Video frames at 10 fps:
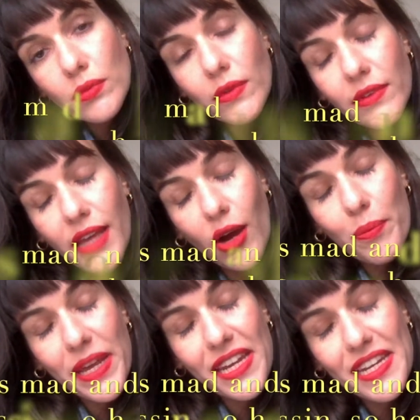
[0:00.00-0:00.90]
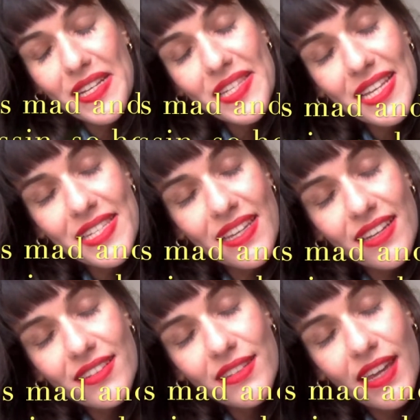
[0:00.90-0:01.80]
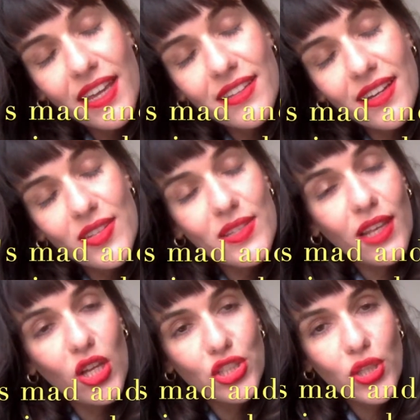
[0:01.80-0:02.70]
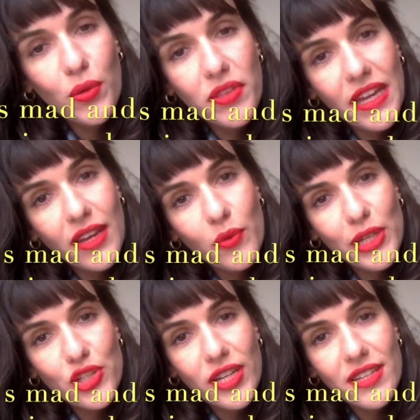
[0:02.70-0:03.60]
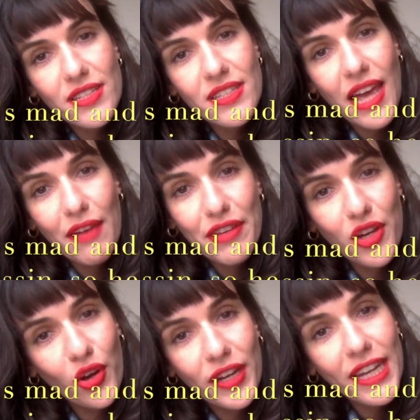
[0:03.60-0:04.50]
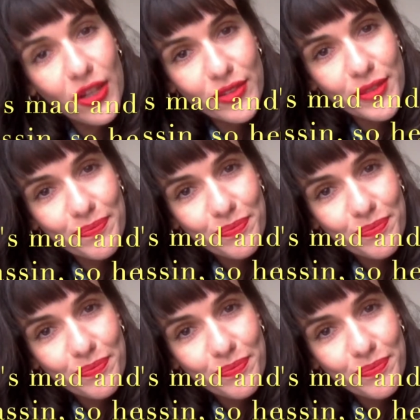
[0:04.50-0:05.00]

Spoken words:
Now, being an assassin, he does the logical thing, which is having her killed.